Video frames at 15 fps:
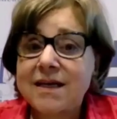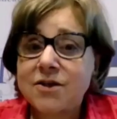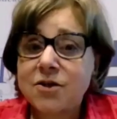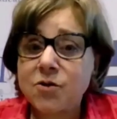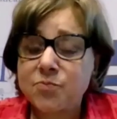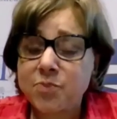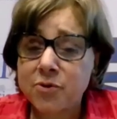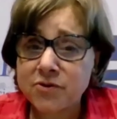
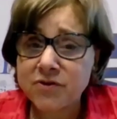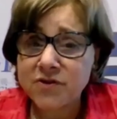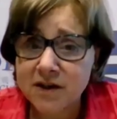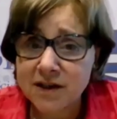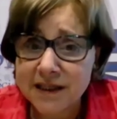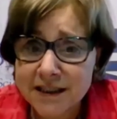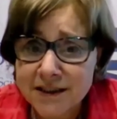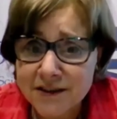Your
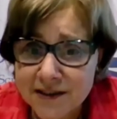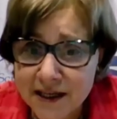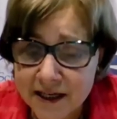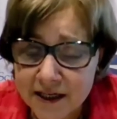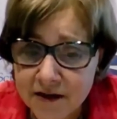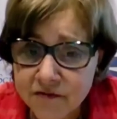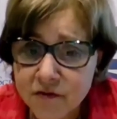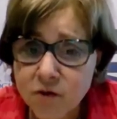personal
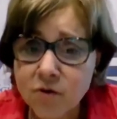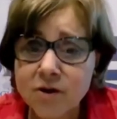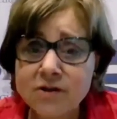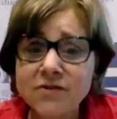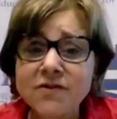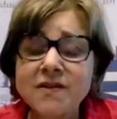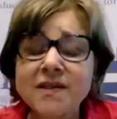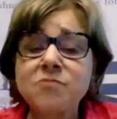essay, of
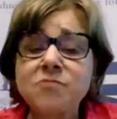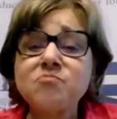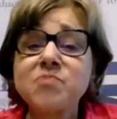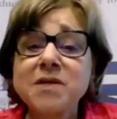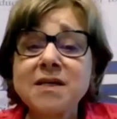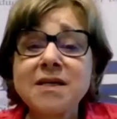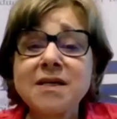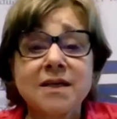course, can
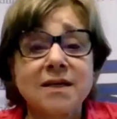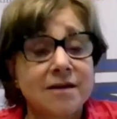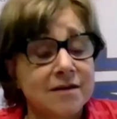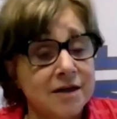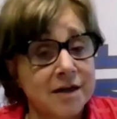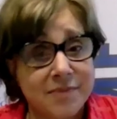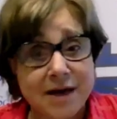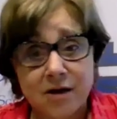be
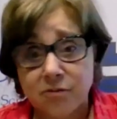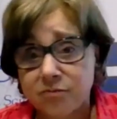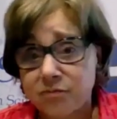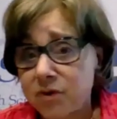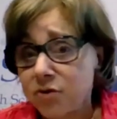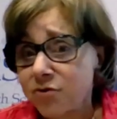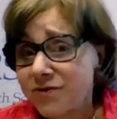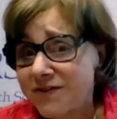about
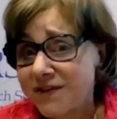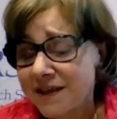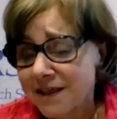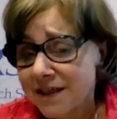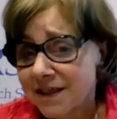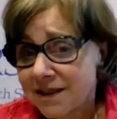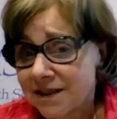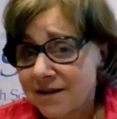
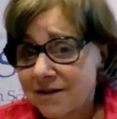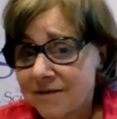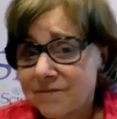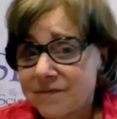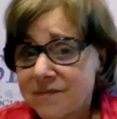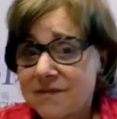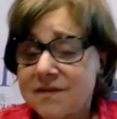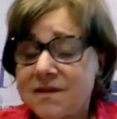music.
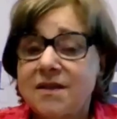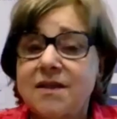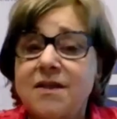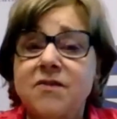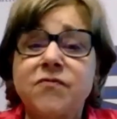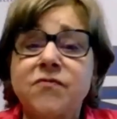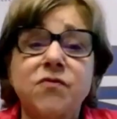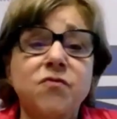
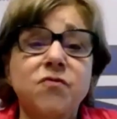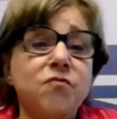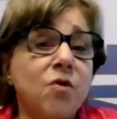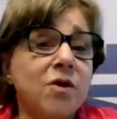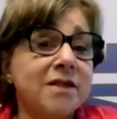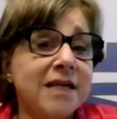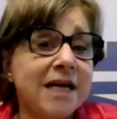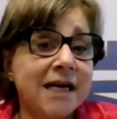If you've
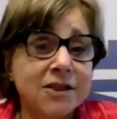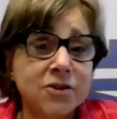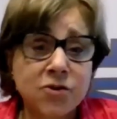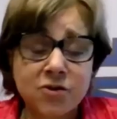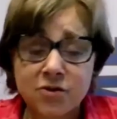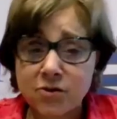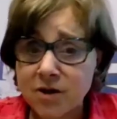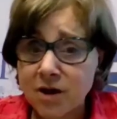won
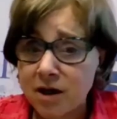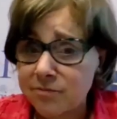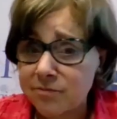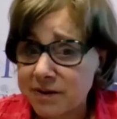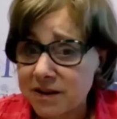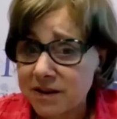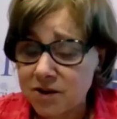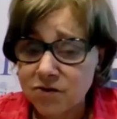national
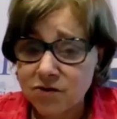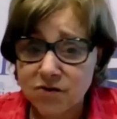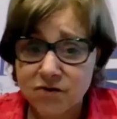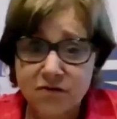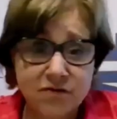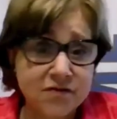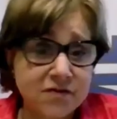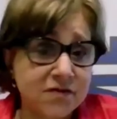
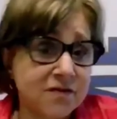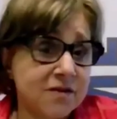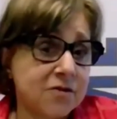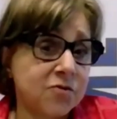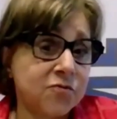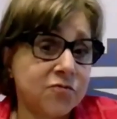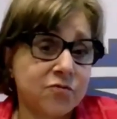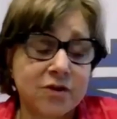competitions,
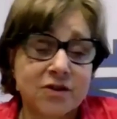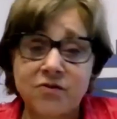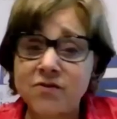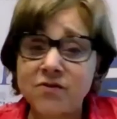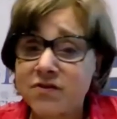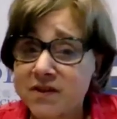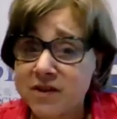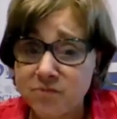you've written
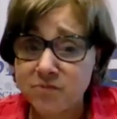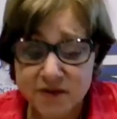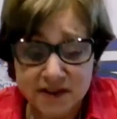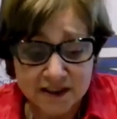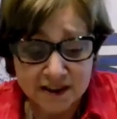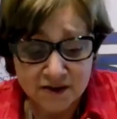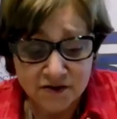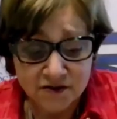
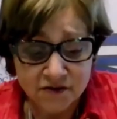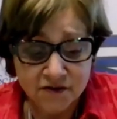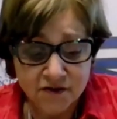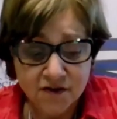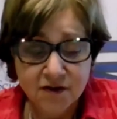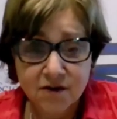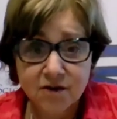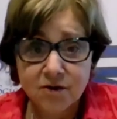symphonies,
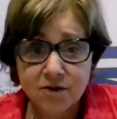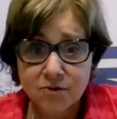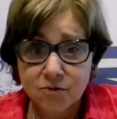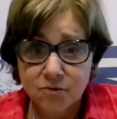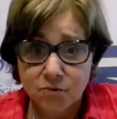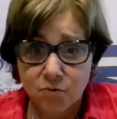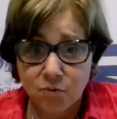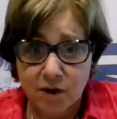
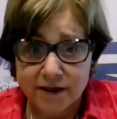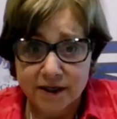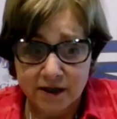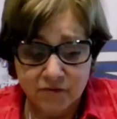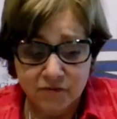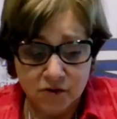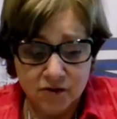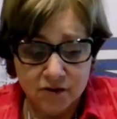
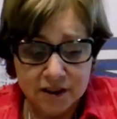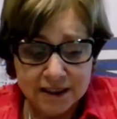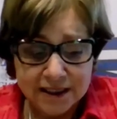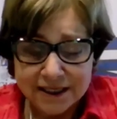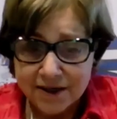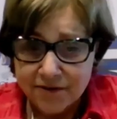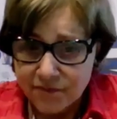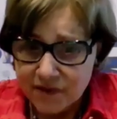whatever.
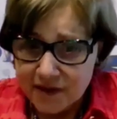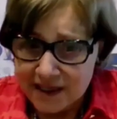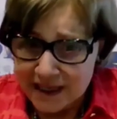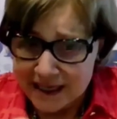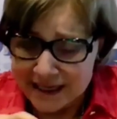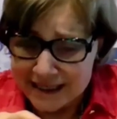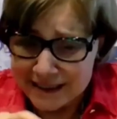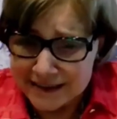The
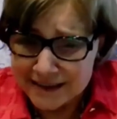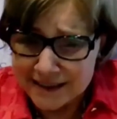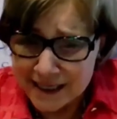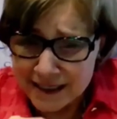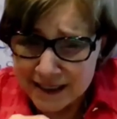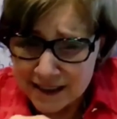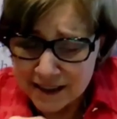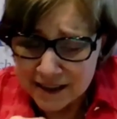
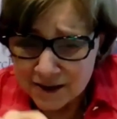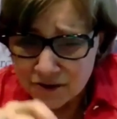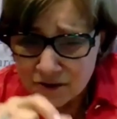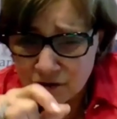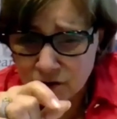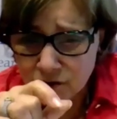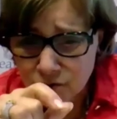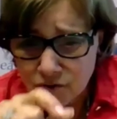essay is
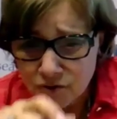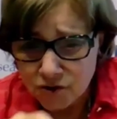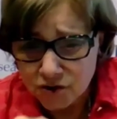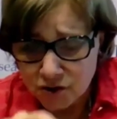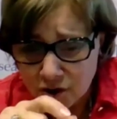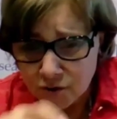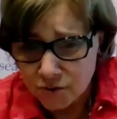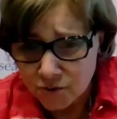to
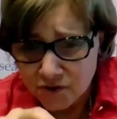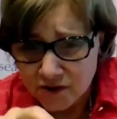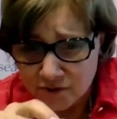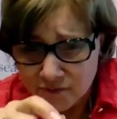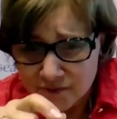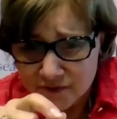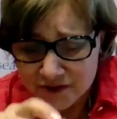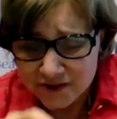show
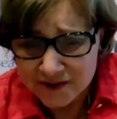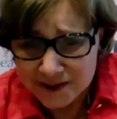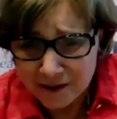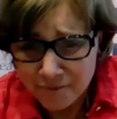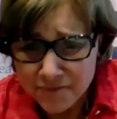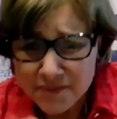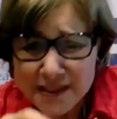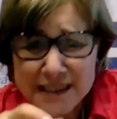them
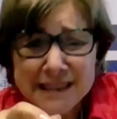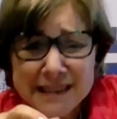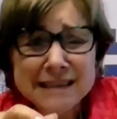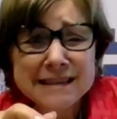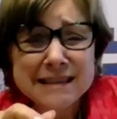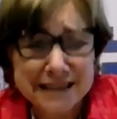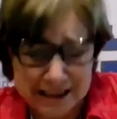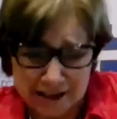
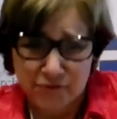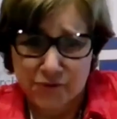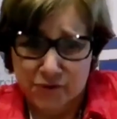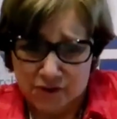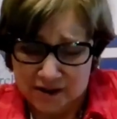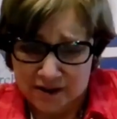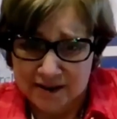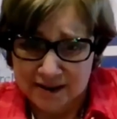something
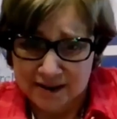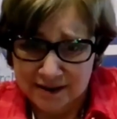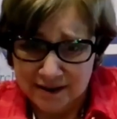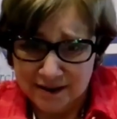different